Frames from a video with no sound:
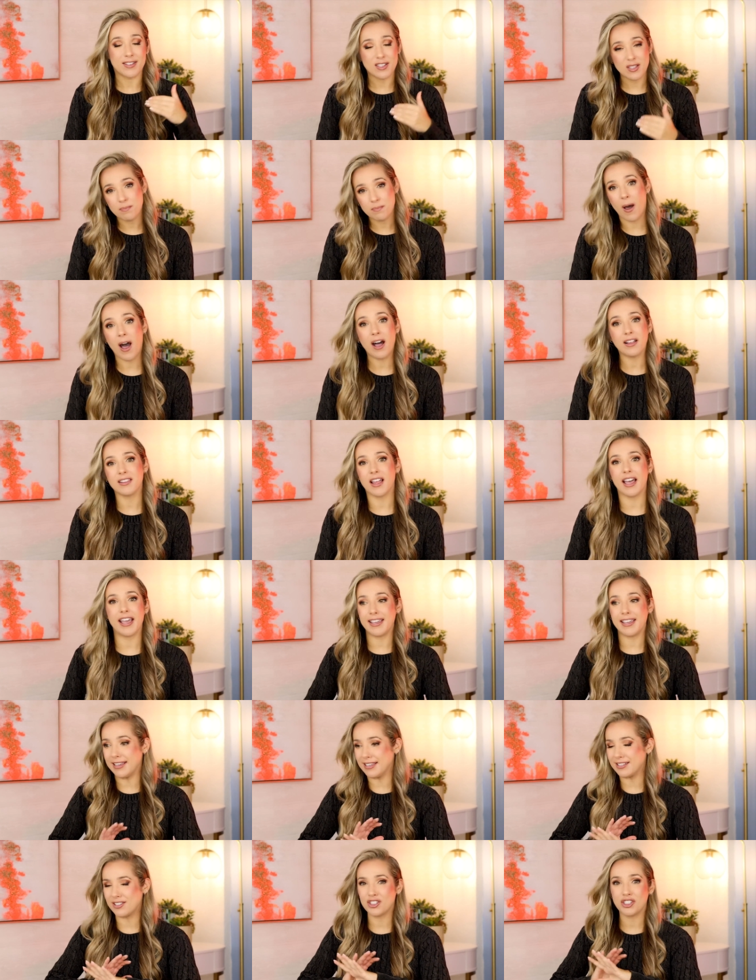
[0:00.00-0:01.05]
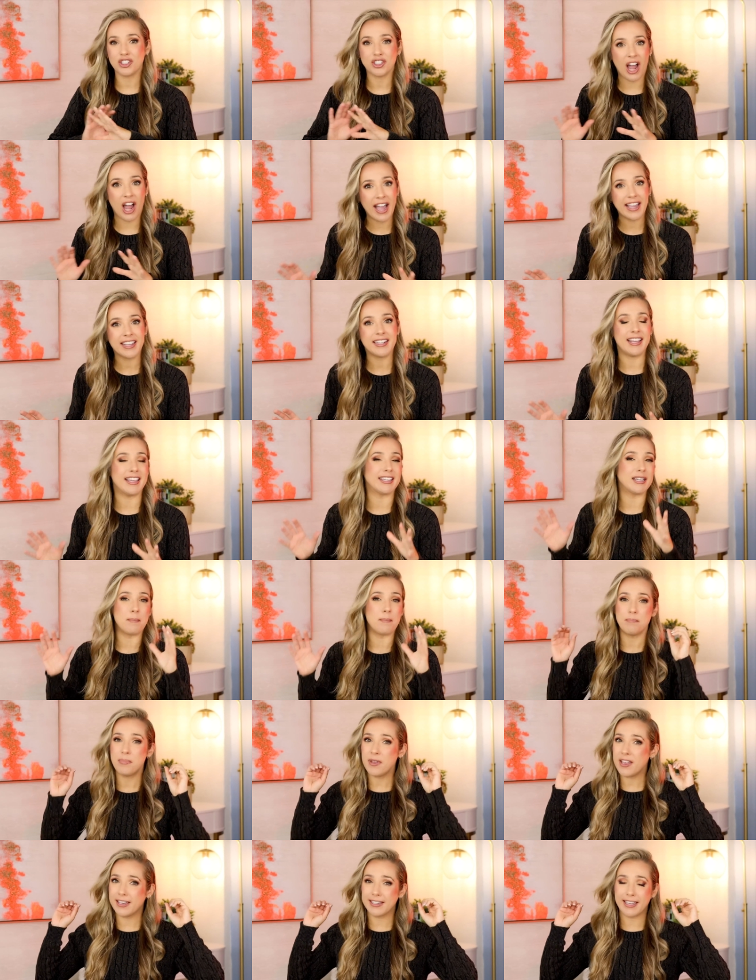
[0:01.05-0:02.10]
the spotlight is shining
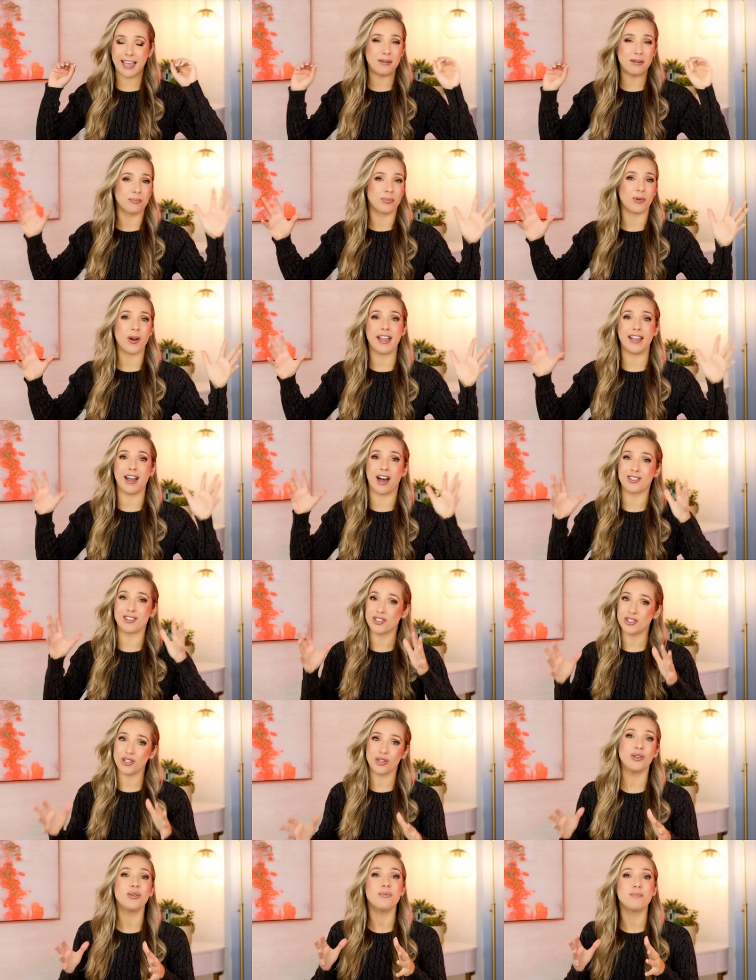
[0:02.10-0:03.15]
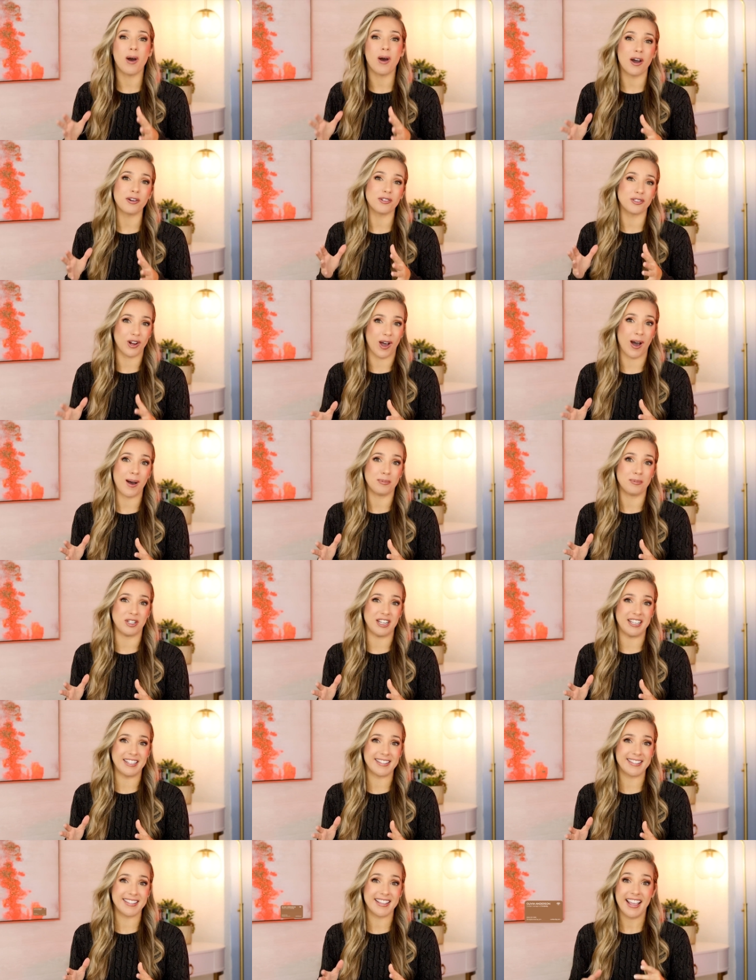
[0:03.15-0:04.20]
big and bright on two modern
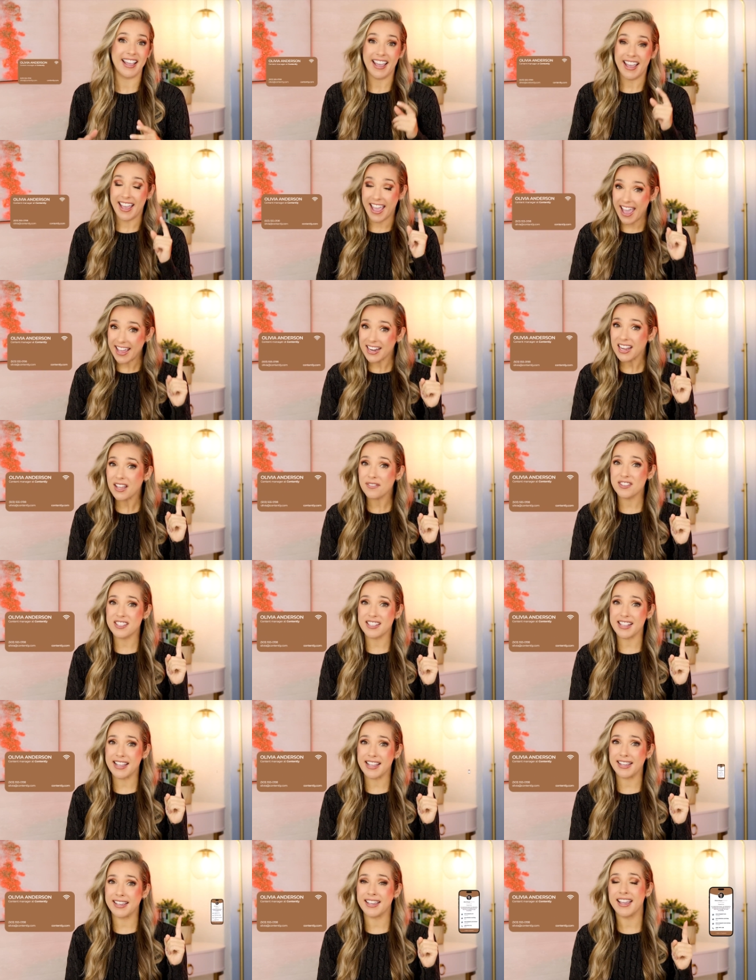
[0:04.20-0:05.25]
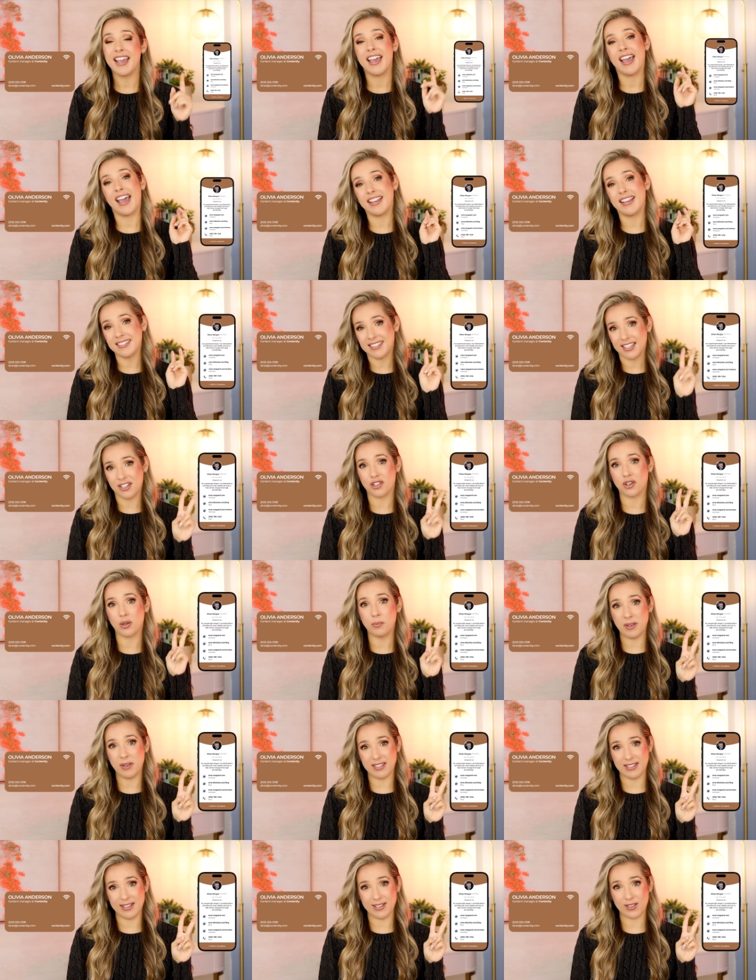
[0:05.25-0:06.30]
options, NFC and digital
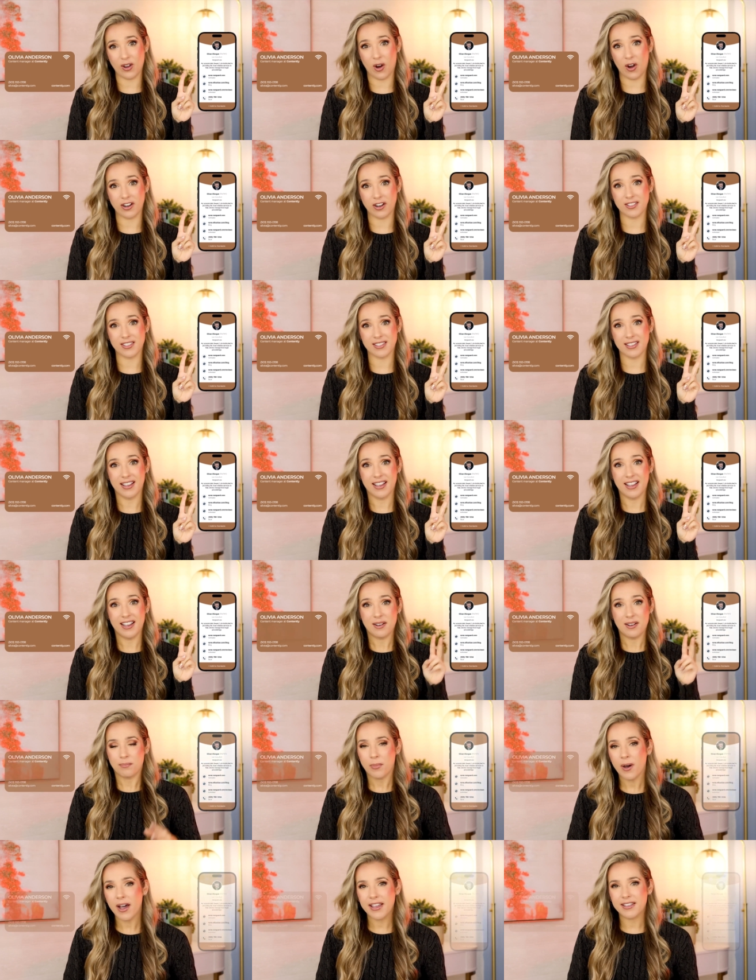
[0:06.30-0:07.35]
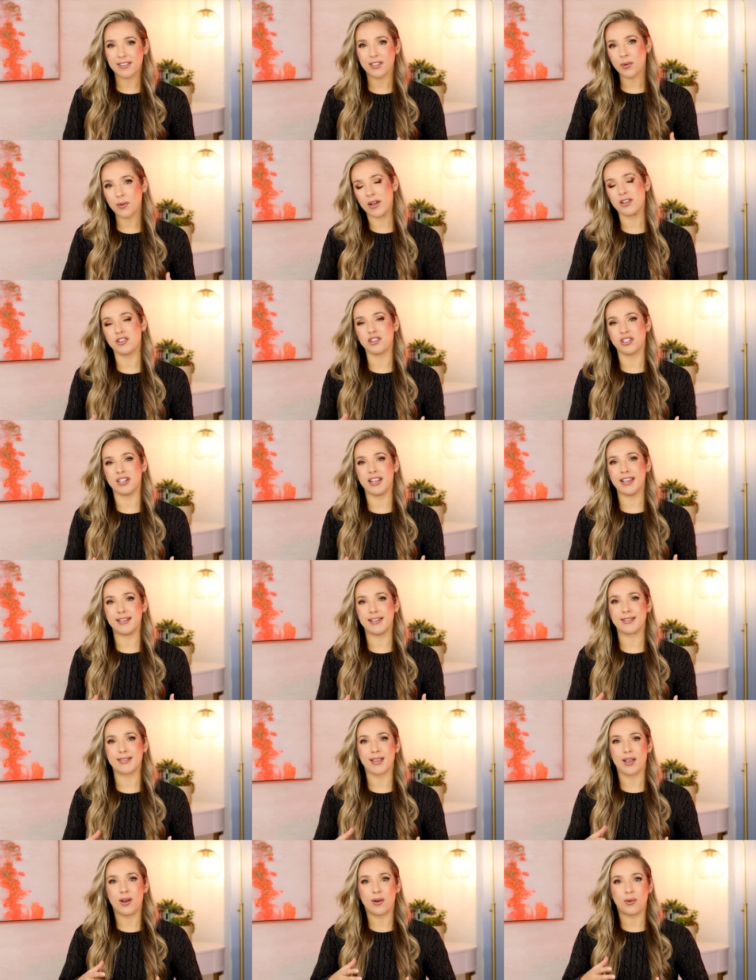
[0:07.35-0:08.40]
business cards. But the question
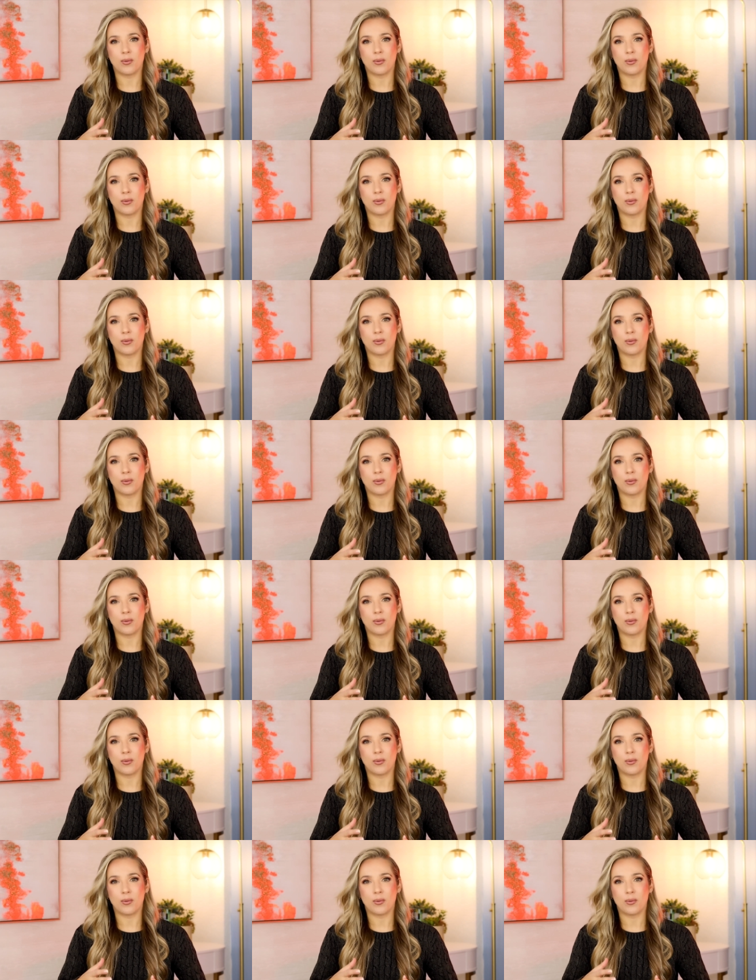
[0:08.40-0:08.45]
is,